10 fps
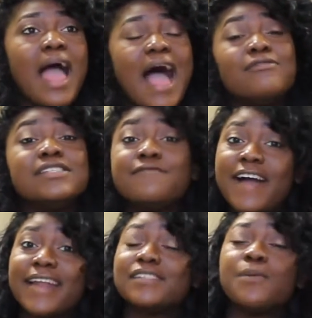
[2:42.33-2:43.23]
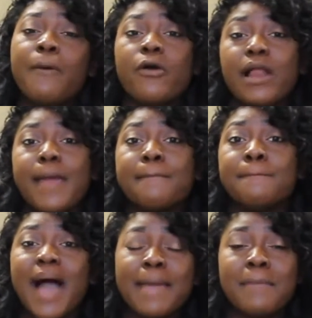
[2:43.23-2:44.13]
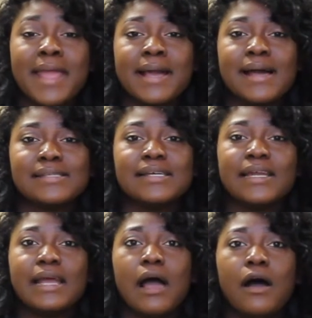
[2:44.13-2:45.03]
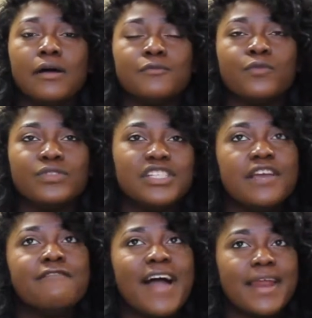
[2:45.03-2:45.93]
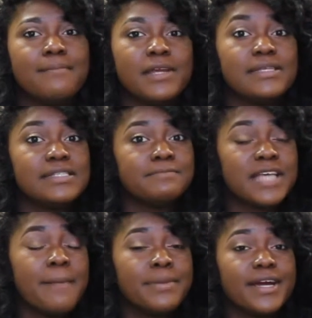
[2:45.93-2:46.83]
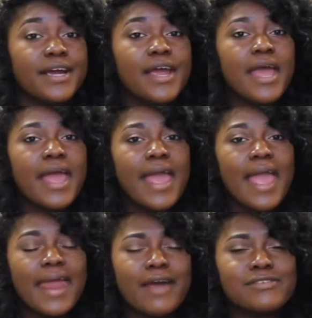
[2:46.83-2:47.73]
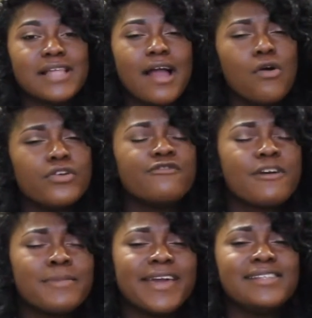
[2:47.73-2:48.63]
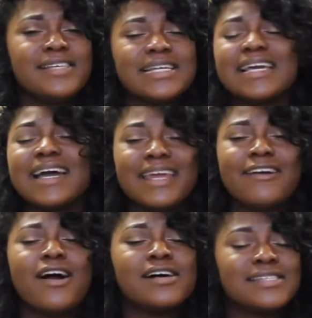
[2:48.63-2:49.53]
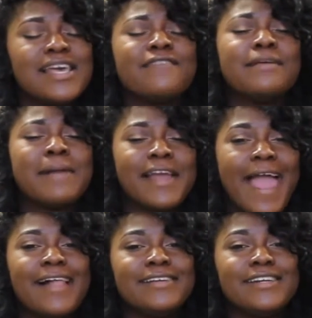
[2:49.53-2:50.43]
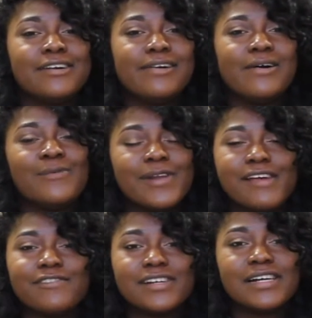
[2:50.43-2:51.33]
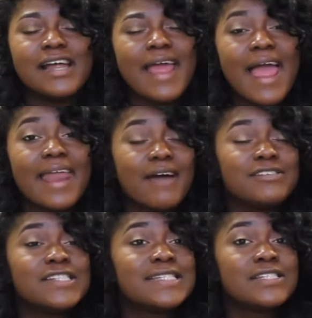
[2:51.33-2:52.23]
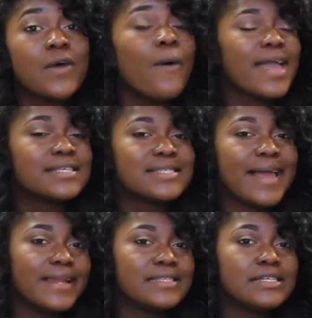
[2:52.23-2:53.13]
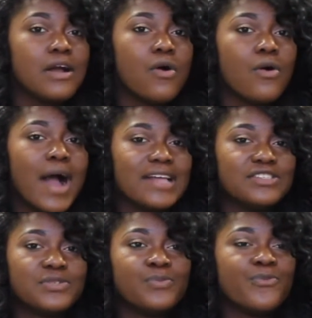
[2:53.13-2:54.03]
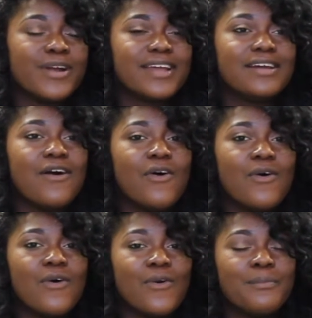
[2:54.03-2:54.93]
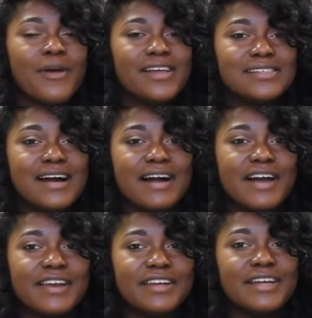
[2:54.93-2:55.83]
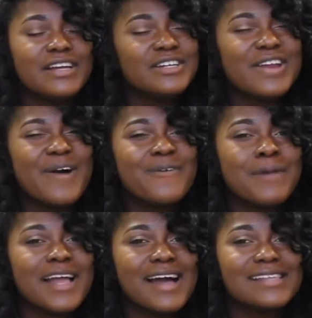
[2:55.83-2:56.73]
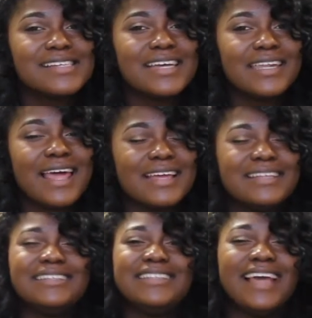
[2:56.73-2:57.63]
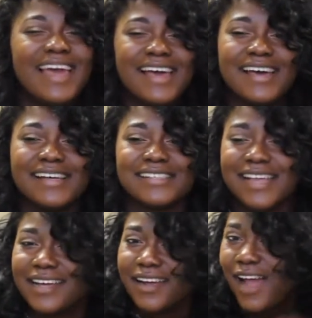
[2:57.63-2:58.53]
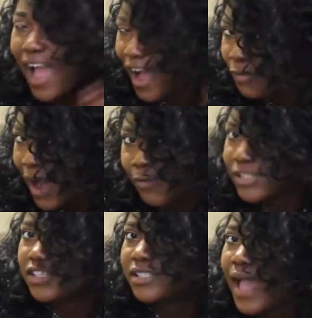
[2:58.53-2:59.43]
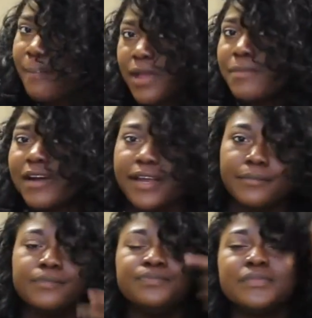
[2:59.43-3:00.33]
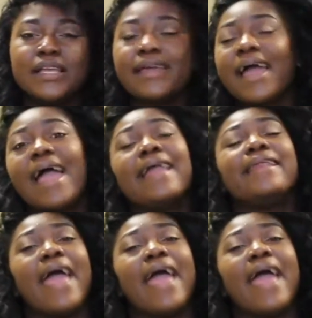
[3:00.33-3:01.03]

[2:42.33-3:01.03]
I was invited to Proclaim by my cousin. She invited me in September, and I was like, oh, November 18th, got it, God, saved in my calendar or whatever. And I was so excited to go. I just wanted to go praise God, with my cousin. Like, yes, like I was just happy about it. And